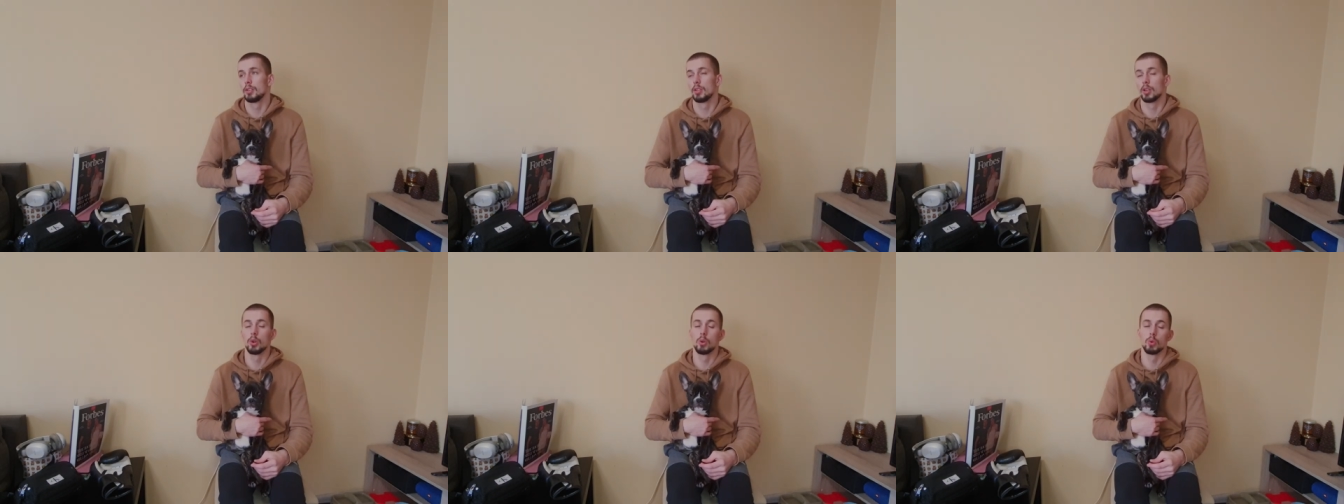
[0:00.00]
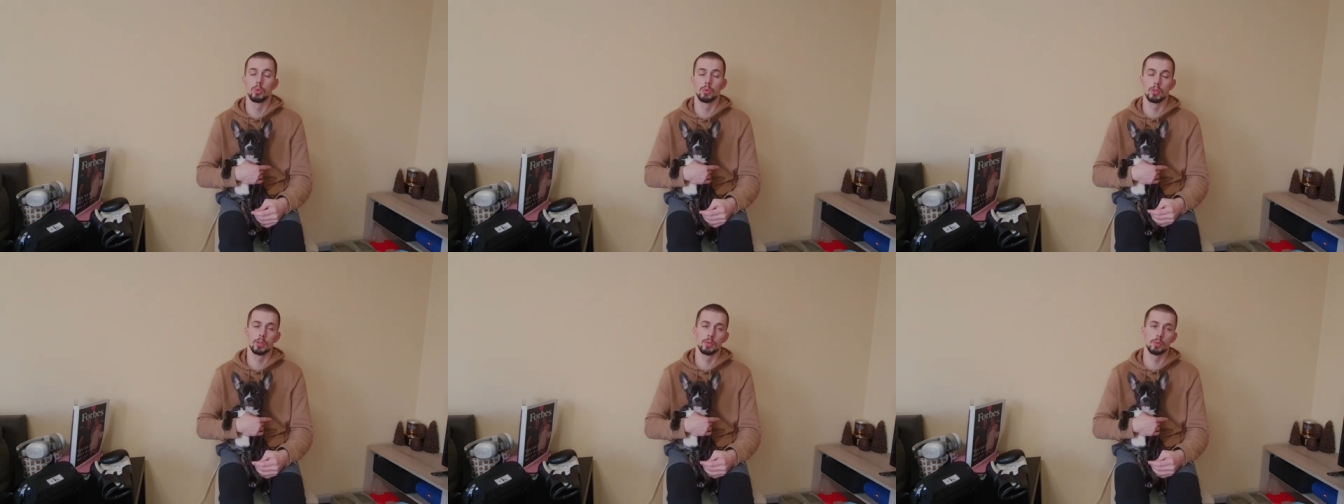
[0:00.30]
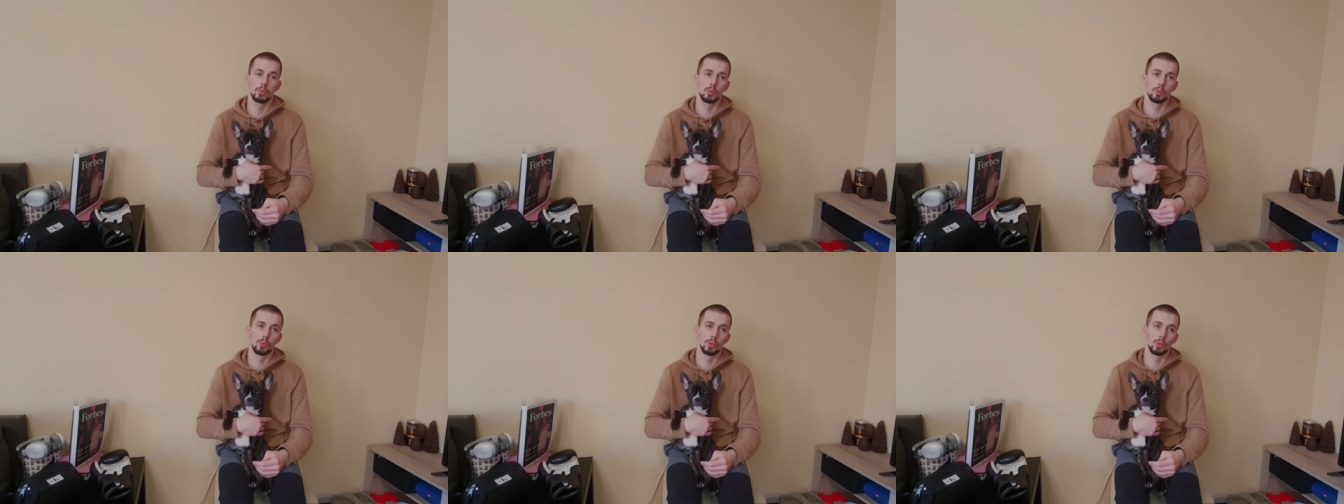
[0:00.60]
the whole
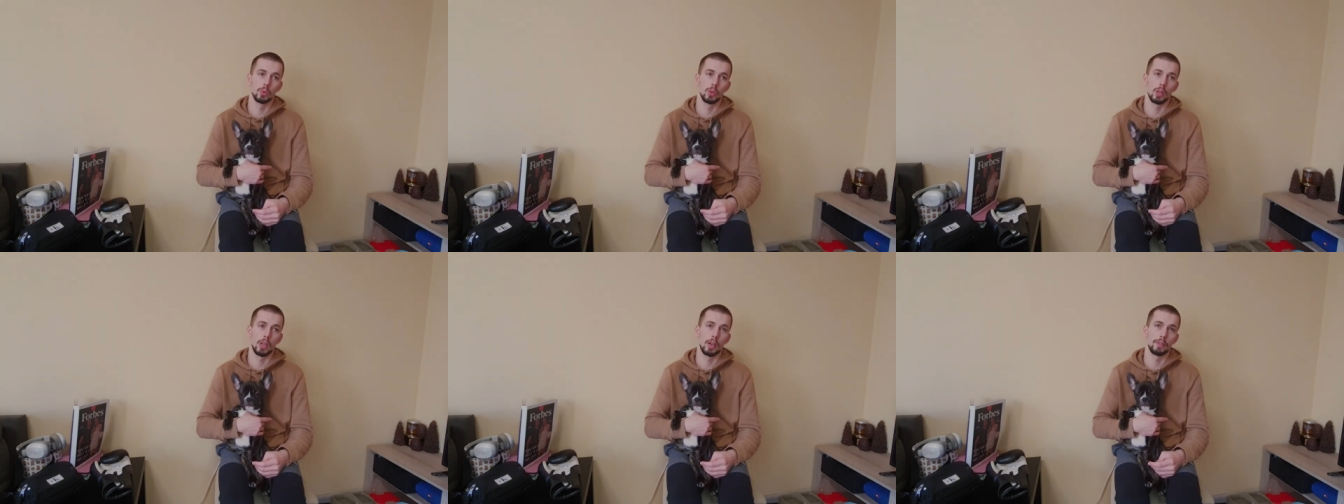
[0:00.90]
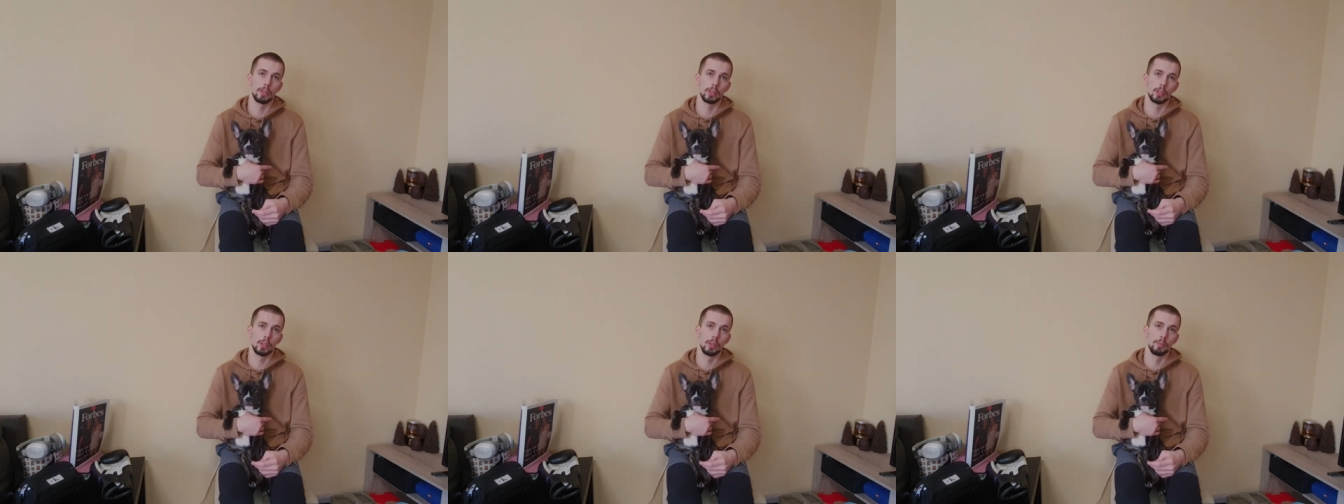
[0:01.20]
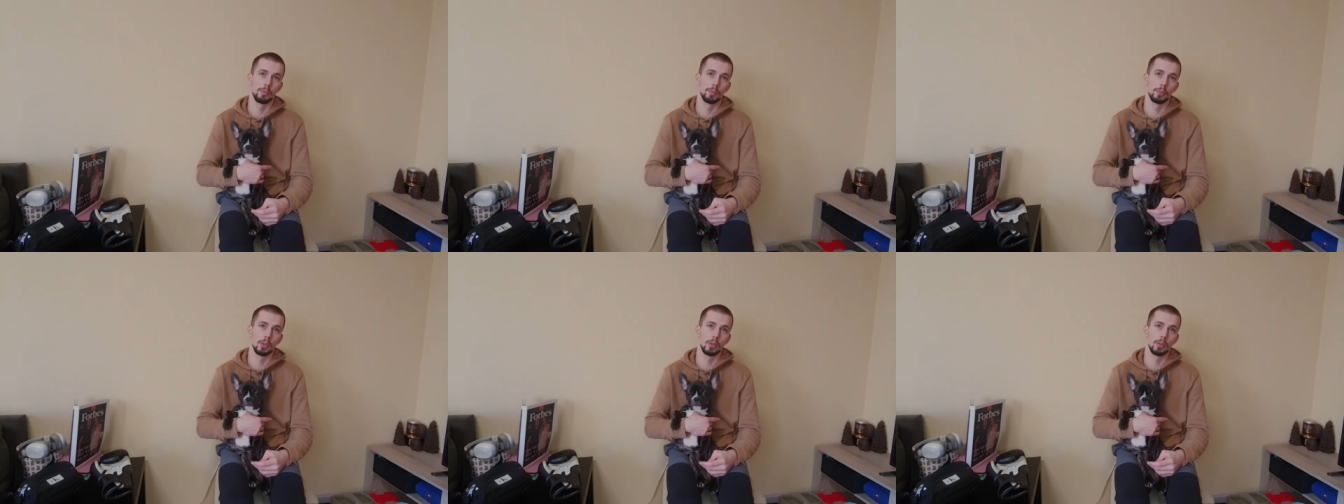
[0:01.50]
world will laugh at
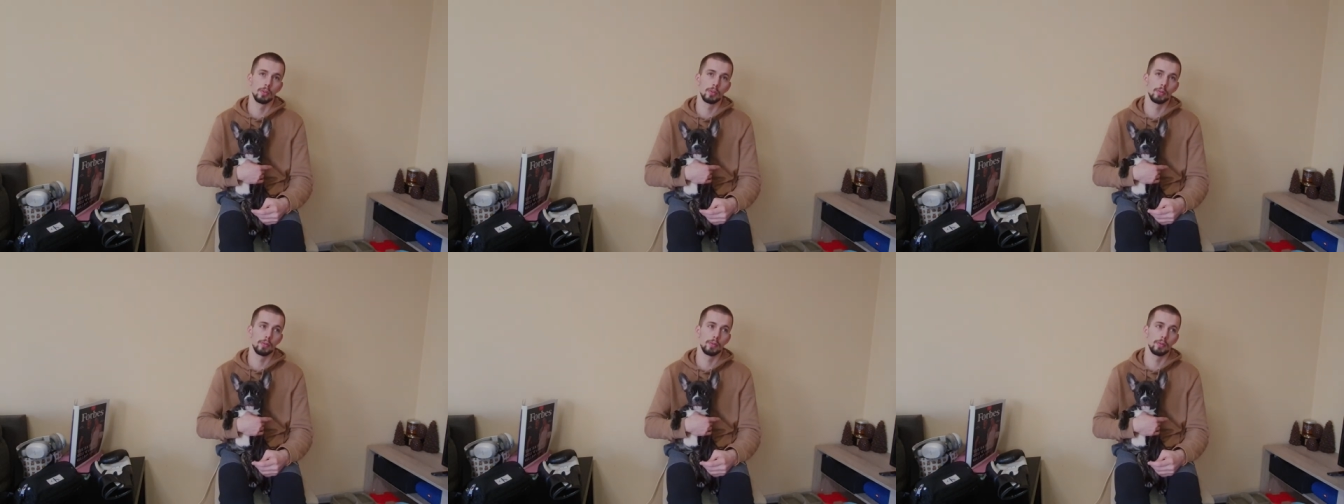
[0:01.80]
him